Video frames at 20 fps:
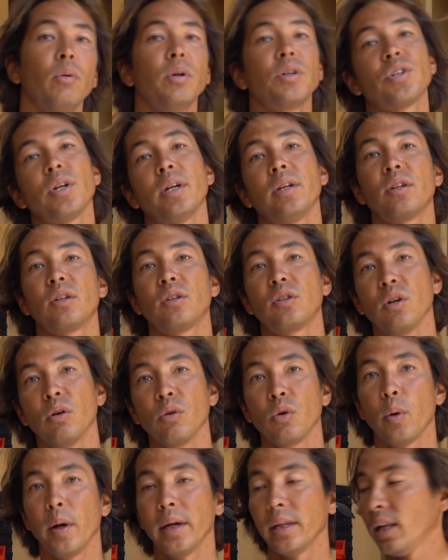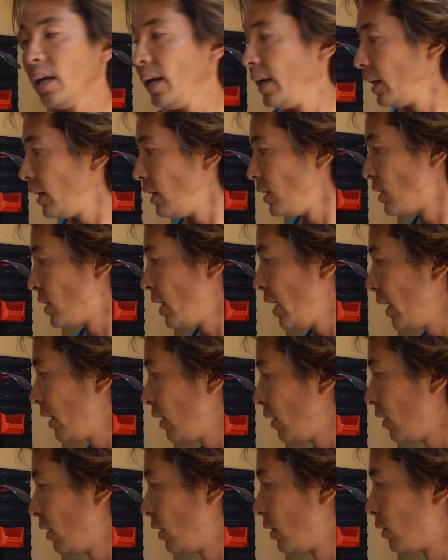which I don't quite like, is
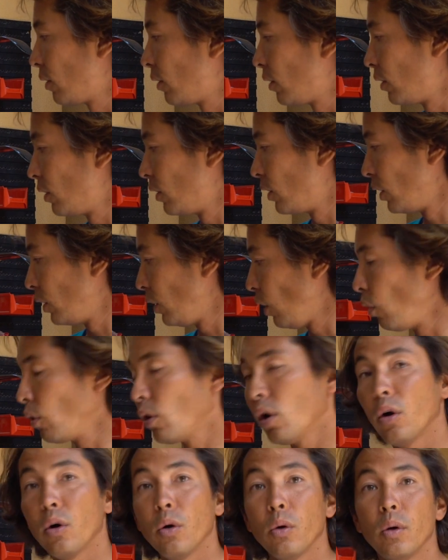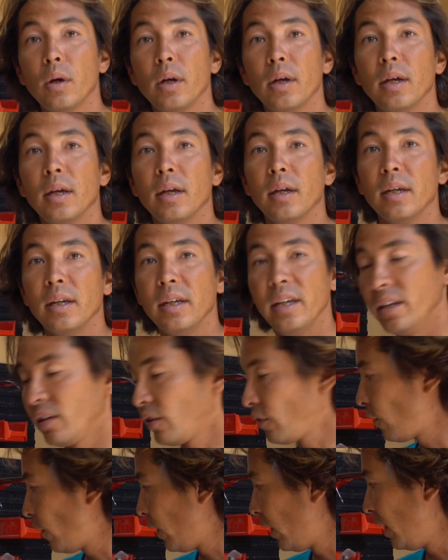that the logo
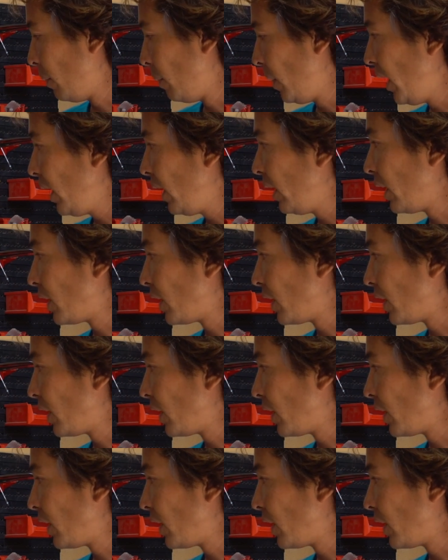is fairly big.